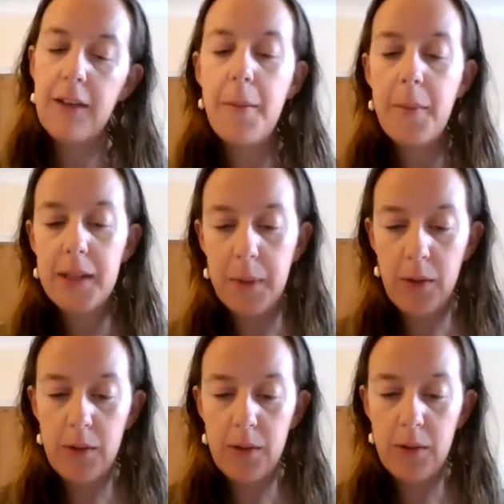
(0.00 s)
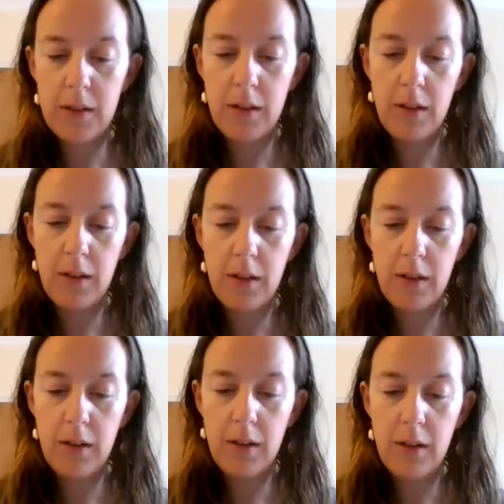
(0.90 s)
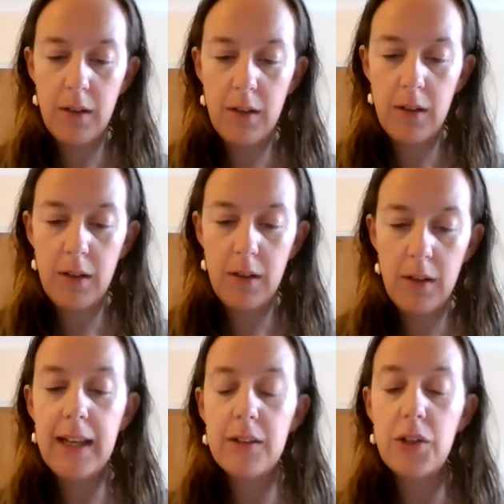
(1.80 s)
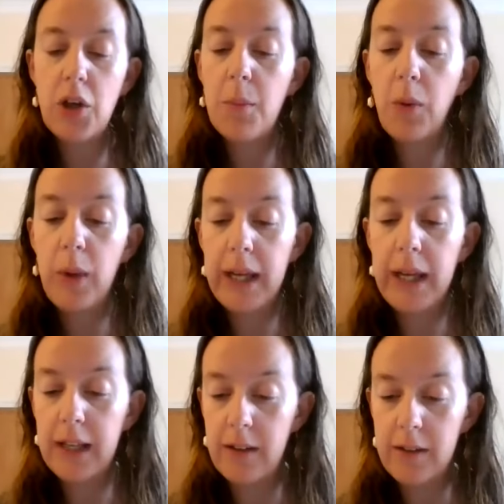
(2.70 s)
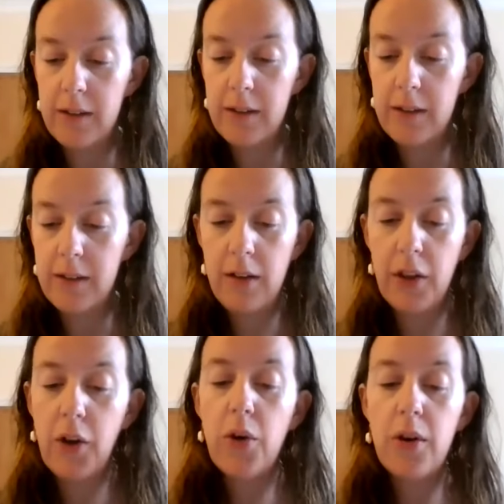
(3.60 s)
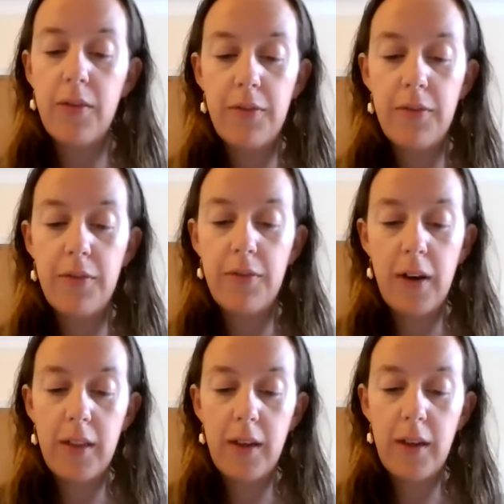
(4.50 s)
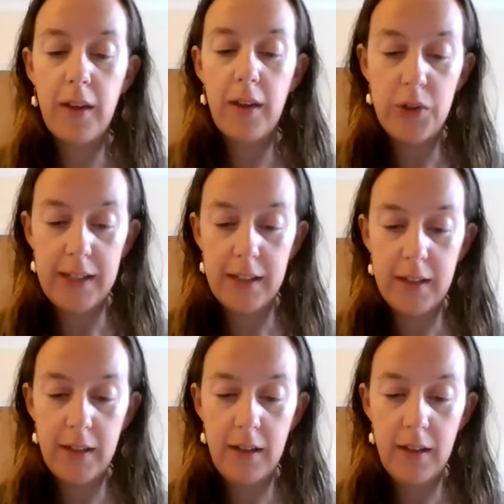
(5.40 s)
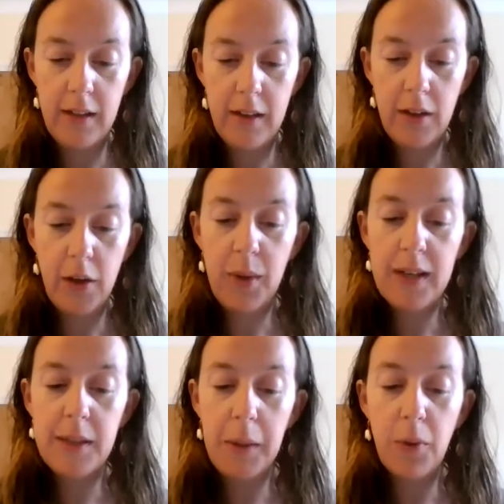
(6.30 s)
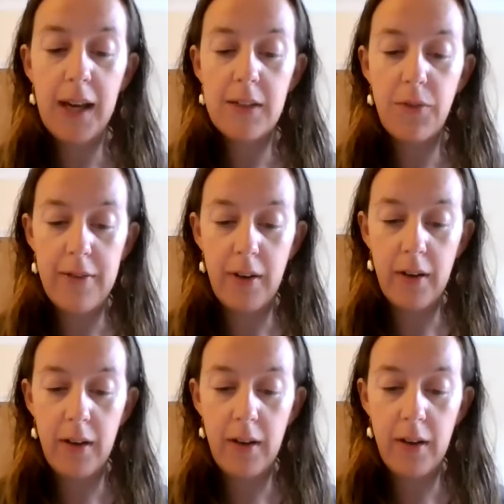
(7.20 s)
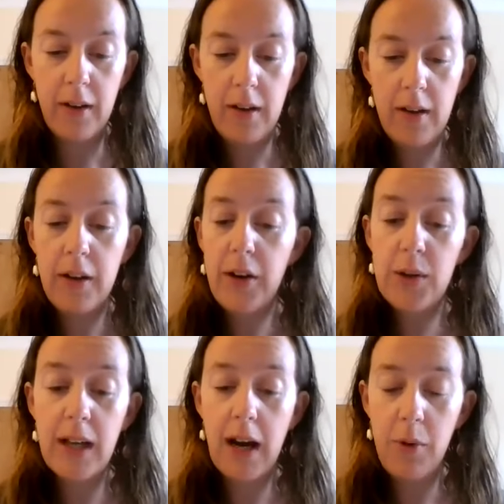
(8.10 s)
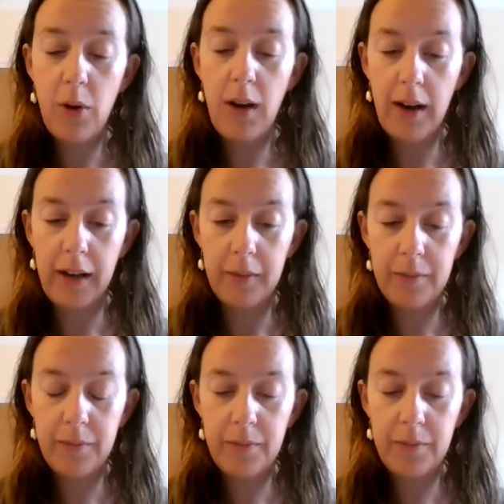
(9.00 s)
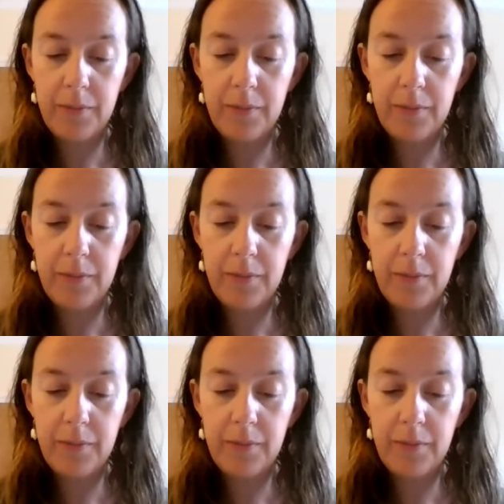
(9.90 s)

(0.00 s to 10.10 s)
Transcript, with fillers: If I must boast, I will boast of the things that show my weakness. The God of the Father of the Lord Jesus, who is to be praised forever, knows that I am not lying.